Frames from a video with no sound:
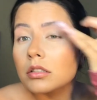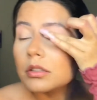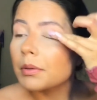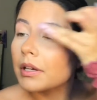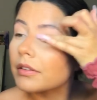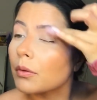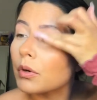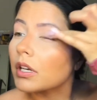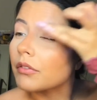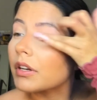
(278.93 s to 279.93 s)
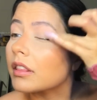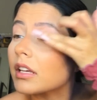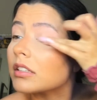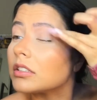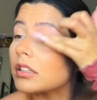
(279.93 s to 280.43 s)
just because I want
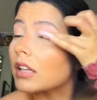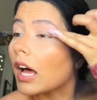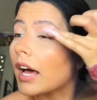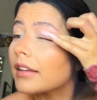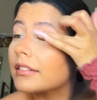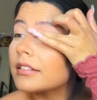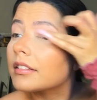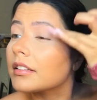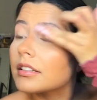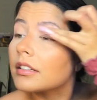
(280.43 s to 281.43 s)
everything to last.